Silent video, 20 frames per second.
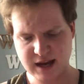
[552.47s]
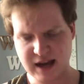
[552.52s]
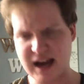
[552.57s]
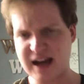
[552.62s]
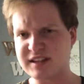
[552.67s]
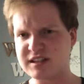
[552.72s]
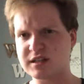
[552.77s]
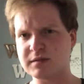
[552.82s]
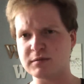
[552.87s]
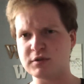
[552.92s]

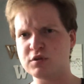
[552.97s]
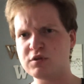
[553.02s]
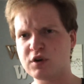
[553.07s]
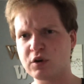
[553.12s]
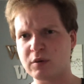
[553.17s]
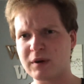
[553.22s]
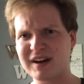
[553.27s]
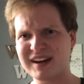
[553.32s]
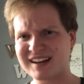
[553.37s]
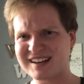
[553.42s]
and some
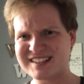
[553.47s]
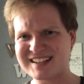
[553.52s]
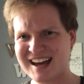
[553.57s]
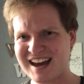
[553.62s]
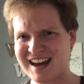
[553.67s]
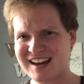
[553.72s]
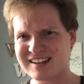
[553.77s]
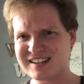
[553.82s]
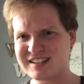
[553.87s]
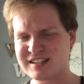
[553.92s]
Ugaritic
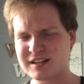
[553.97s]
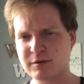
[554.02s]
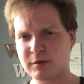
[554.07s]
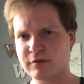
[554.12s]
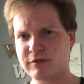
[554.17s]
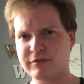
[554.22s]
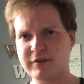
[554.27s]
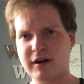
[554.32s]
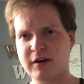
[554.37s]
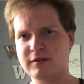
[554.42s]
texts that were
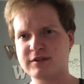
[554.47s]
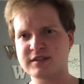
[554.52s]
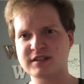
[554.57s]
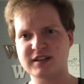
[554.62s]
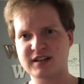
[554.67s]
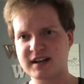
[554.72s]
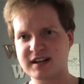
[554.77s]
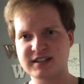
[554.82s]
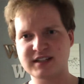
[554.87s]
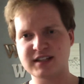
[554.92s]
found in the
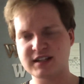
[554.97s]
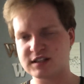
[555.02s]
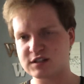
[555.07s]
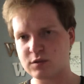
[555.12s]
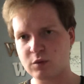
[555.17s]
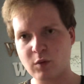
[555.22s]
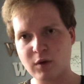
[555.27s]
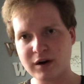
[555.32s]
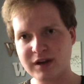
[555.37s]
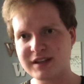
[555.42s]

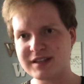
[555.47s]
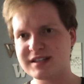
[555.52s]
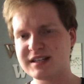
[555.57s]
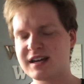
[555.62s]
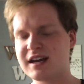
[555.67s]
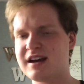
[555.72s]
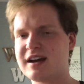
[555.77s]
1920s.